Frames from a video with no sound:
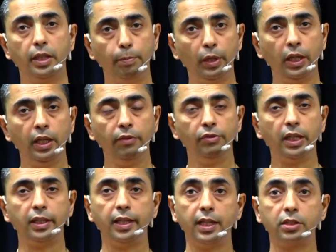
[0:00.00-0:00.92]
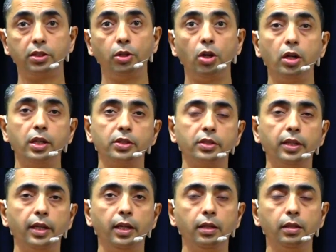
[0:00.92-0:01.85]
They believe that yes, Lord is
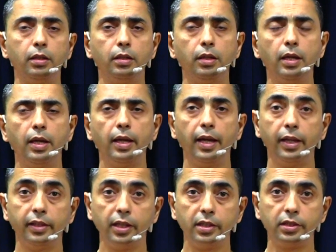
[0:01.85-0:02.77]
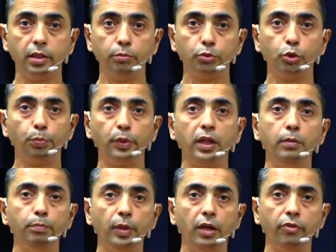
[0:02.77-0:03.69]
there is some
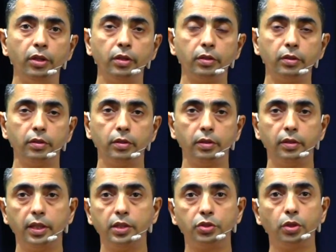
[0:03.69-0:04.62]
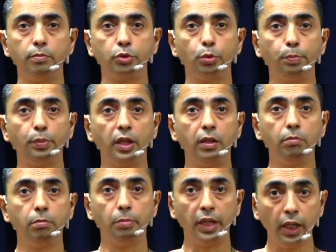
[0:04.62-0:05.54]
supreme power, there is some
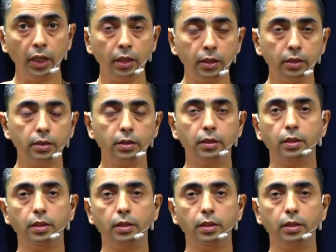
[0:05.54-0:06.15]
supreme being.